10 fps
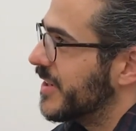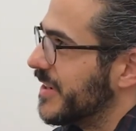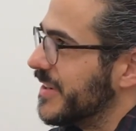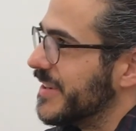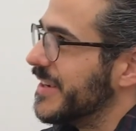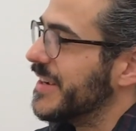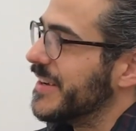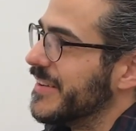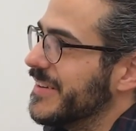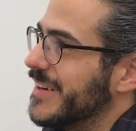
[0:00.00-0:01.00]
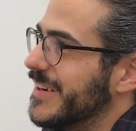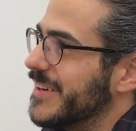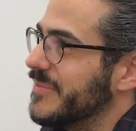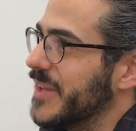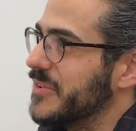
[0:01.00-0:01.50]
Right, yeah.
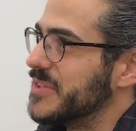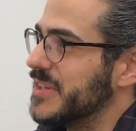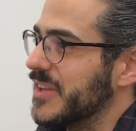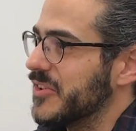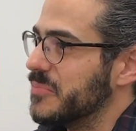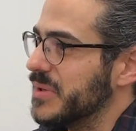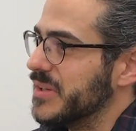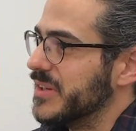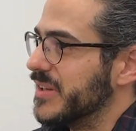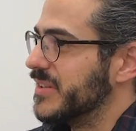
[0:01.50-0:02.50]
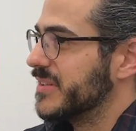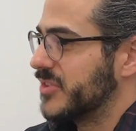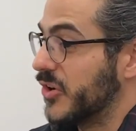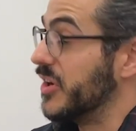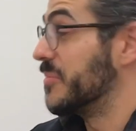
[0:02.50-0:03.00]
That was another big
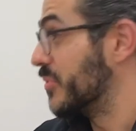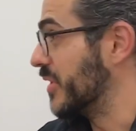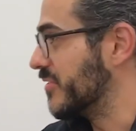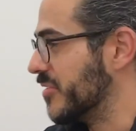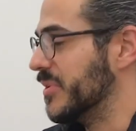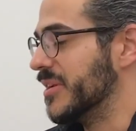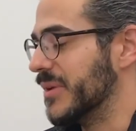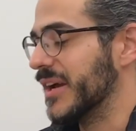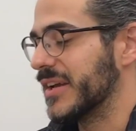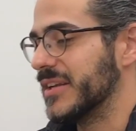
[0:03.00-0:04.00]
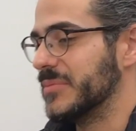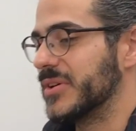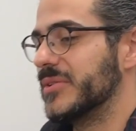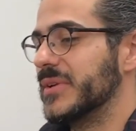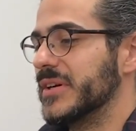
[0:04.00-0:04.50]
turning point for me in my
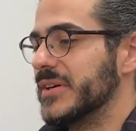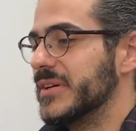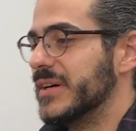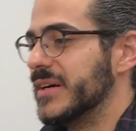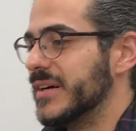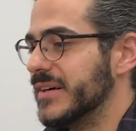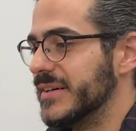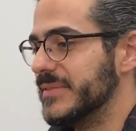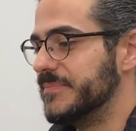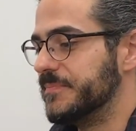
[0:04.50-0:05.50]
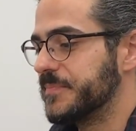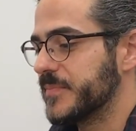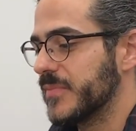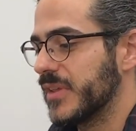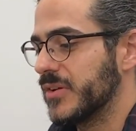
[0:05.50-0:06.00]
academic career,
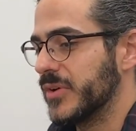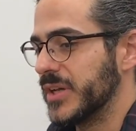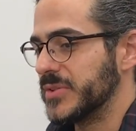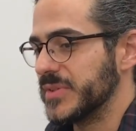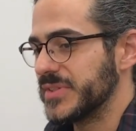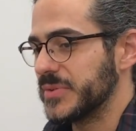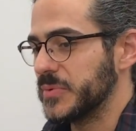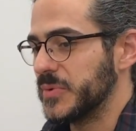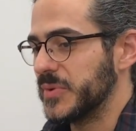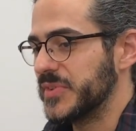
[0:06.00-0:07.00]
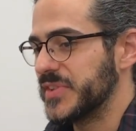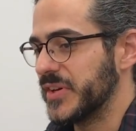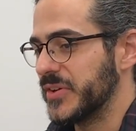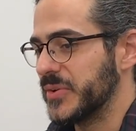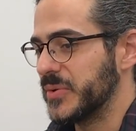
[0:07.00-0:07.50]
graduate school.
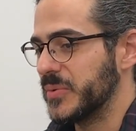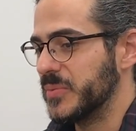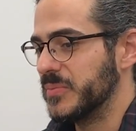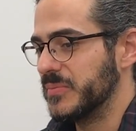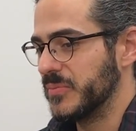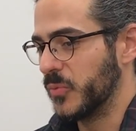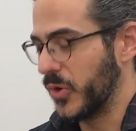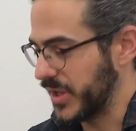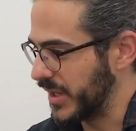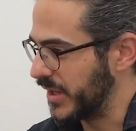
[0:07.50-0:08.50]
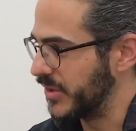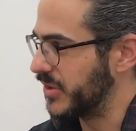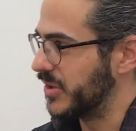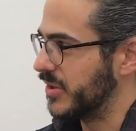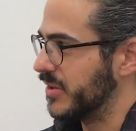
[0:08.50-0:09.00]
So working
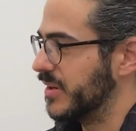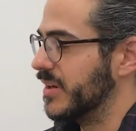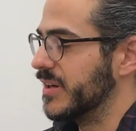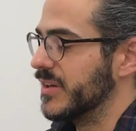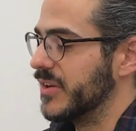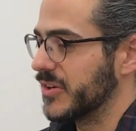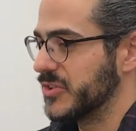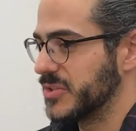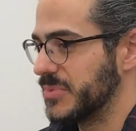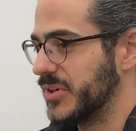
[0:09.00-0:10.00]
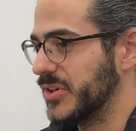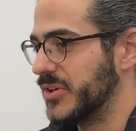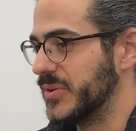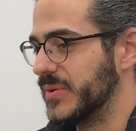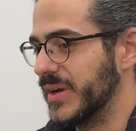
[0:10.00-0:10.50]
under Dr.
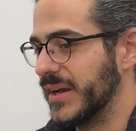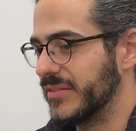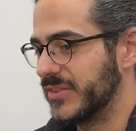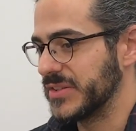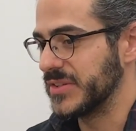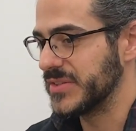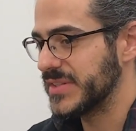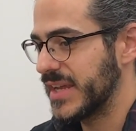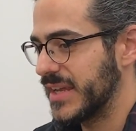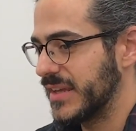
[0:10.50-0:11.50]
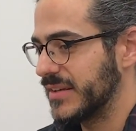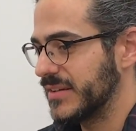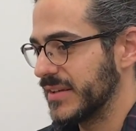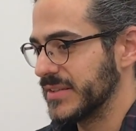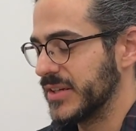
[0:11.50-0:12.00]
Shapiro at Fresno
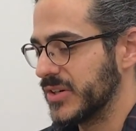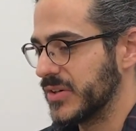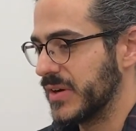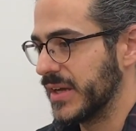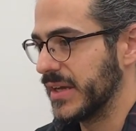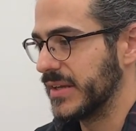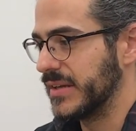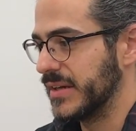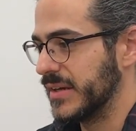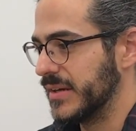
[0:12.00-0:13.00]
State as an undergrad,